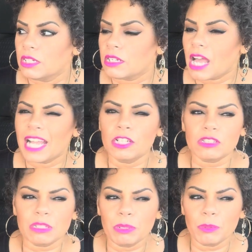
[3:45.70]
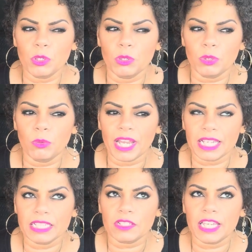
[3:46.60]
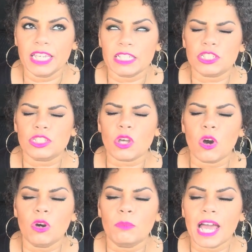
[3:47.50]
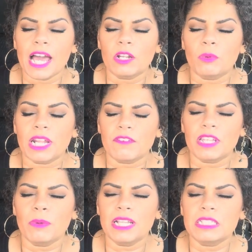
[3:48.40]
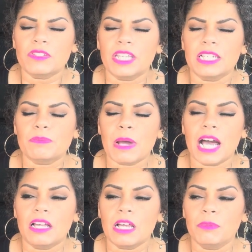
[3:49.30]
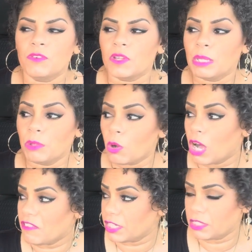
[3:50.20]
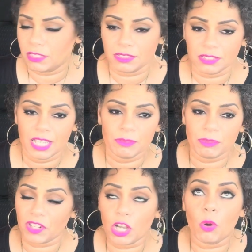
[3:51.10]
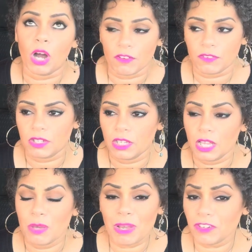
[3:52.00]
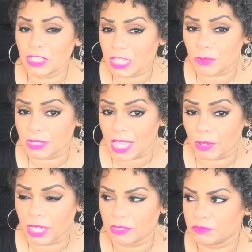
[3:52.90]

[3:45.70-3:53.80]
I know some people who will wait until they get so mad or whatever. They wait till things pile up before they blow off, before they go off. My first husband was that way.